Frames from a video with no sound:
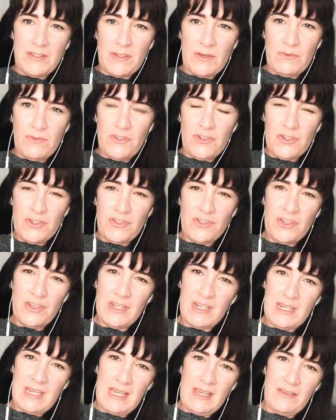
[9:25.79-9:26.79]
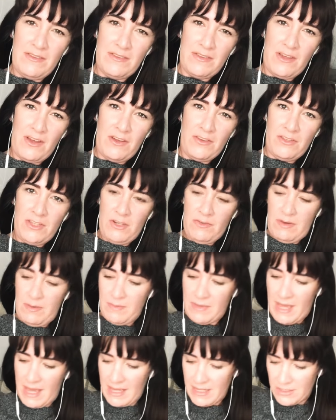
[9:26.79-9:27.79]
So just underneath on your
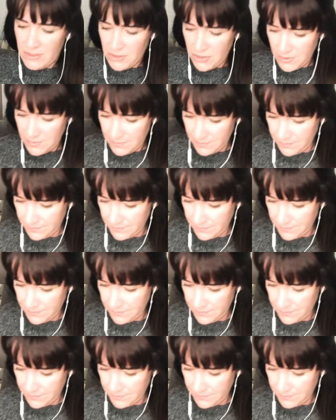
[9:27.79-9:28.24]
rib cage.